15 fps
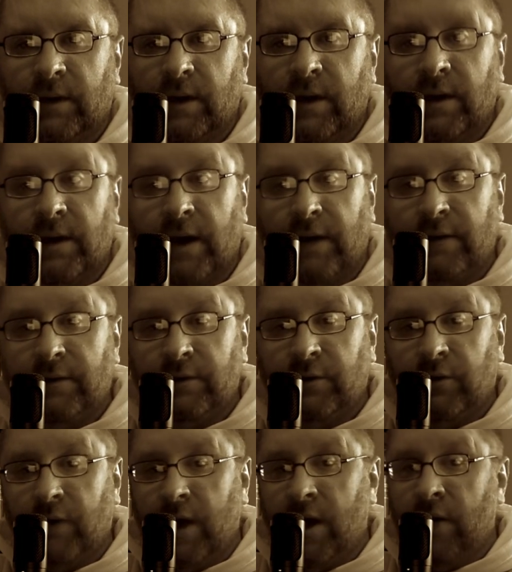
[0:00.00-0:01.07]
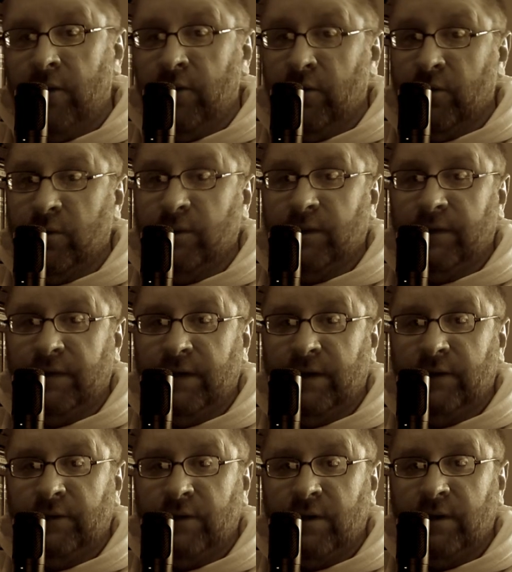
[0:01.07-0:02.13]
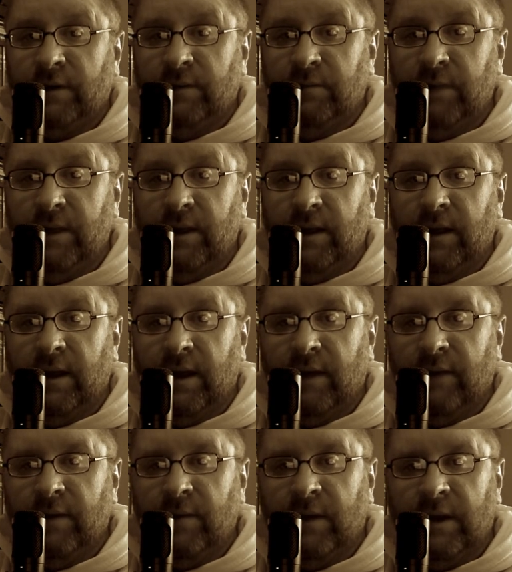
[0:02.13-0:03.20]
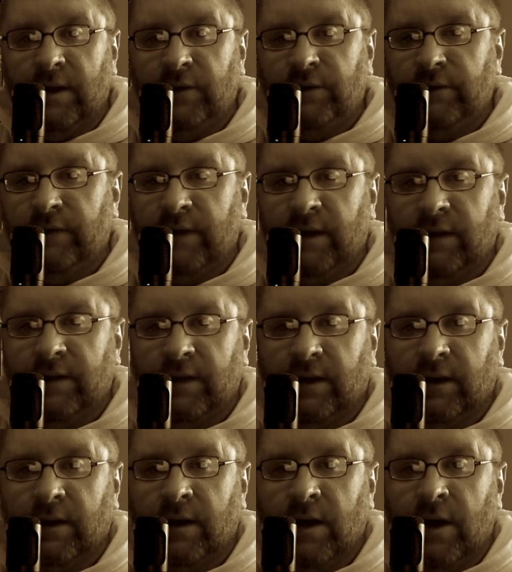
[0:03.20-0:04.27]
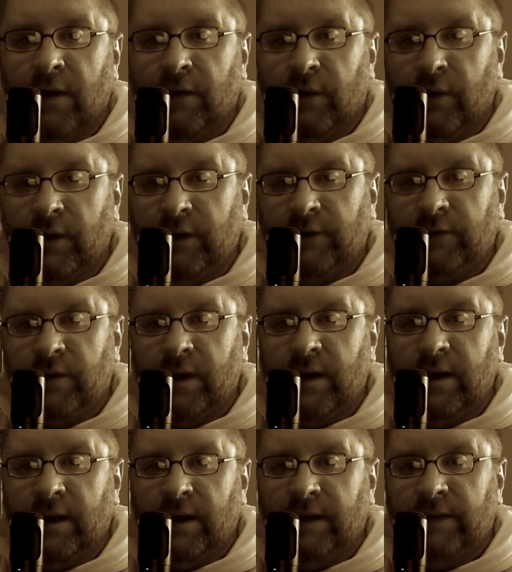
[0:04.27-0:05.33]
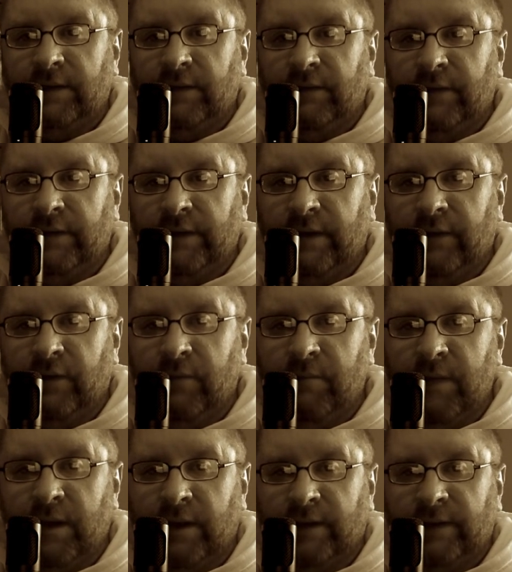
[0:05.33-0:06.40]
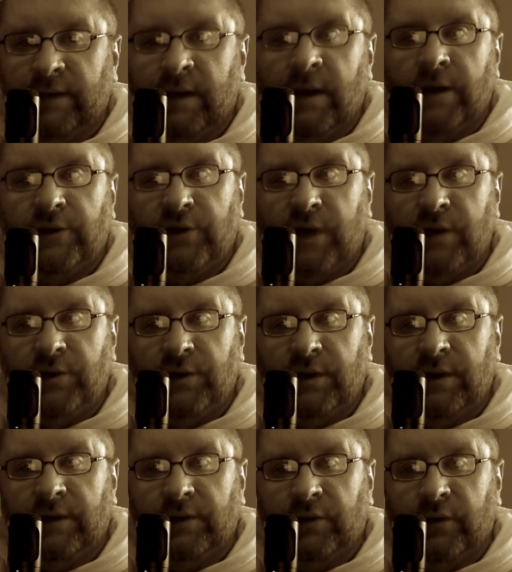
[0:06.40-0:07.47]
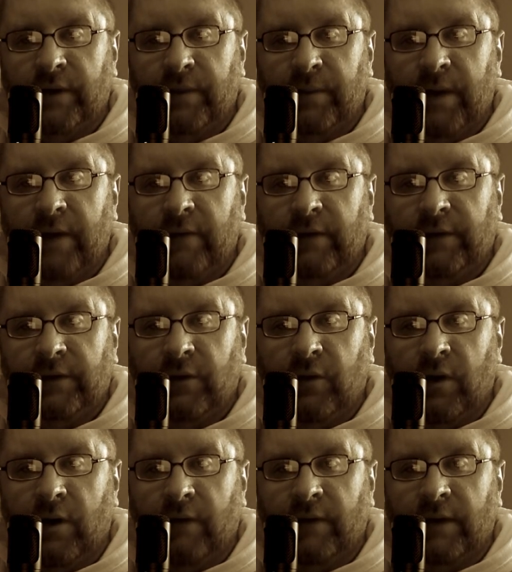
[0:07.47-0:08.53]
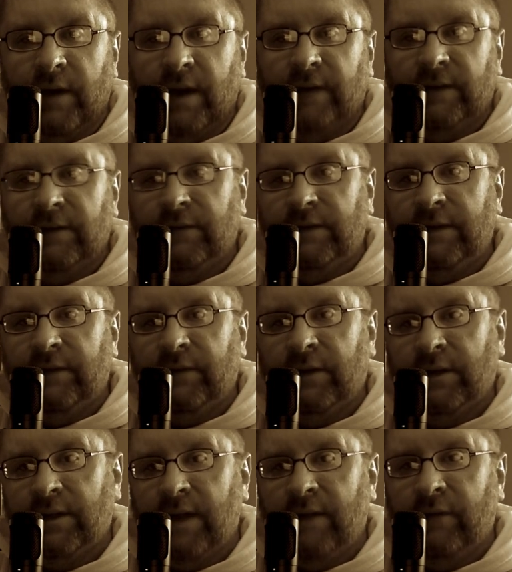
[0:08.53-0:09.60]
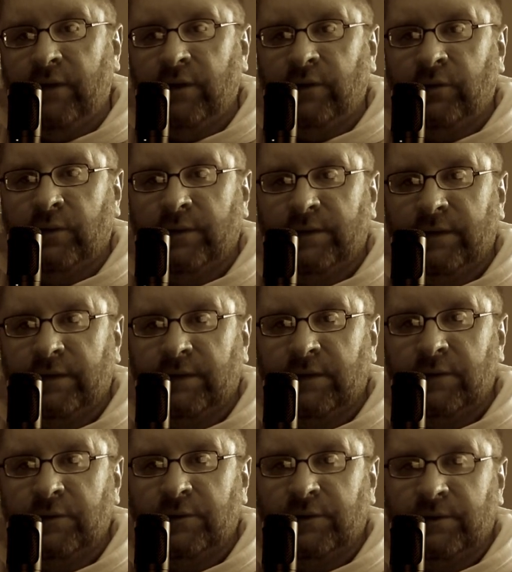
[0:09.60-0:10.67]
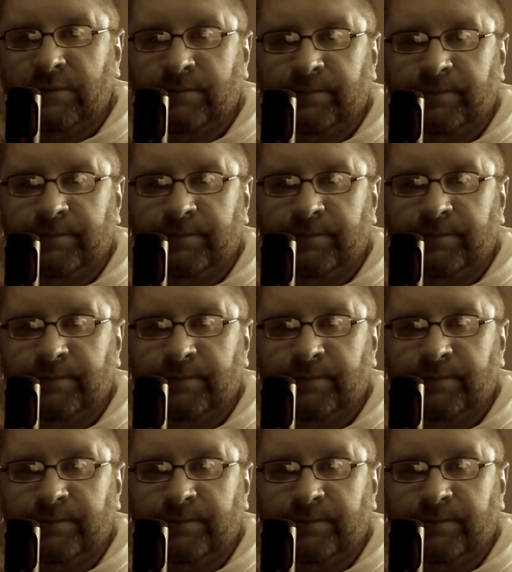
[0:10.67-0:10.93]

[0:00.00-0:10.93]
Neither the ground nor the thin trunk to be gave him an inch of anything, though he strained against it for several minutes, changing his grip every so often as if different leverage was the solution.